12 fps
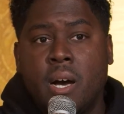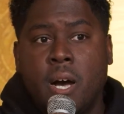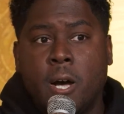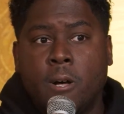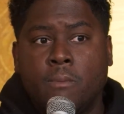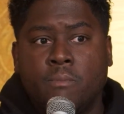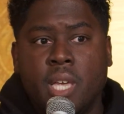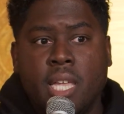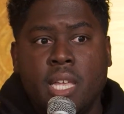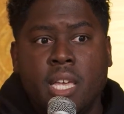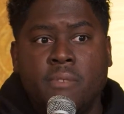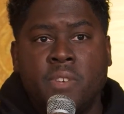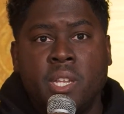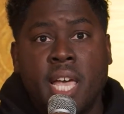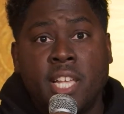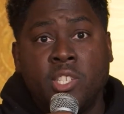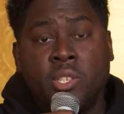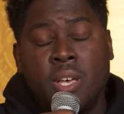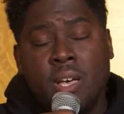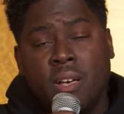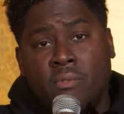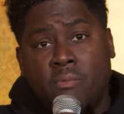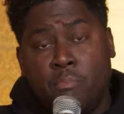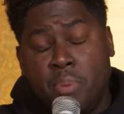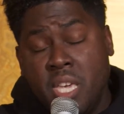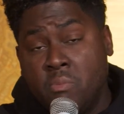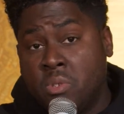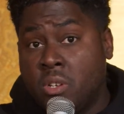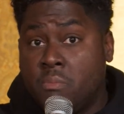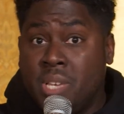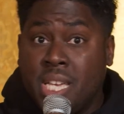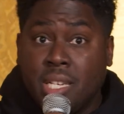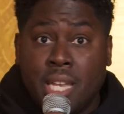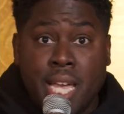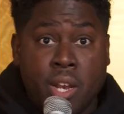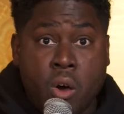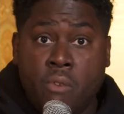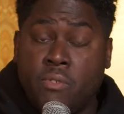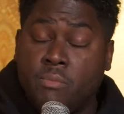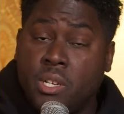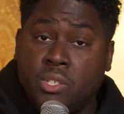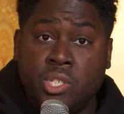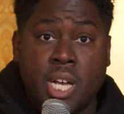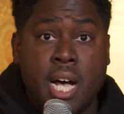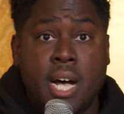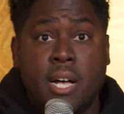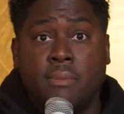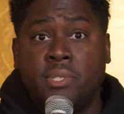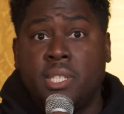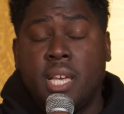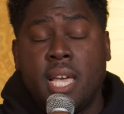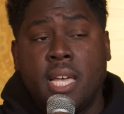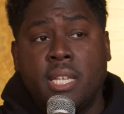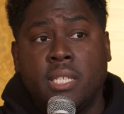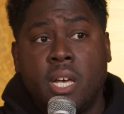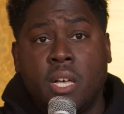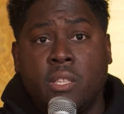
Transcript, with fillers: um, and even as people are being laid off from their jobs and uh,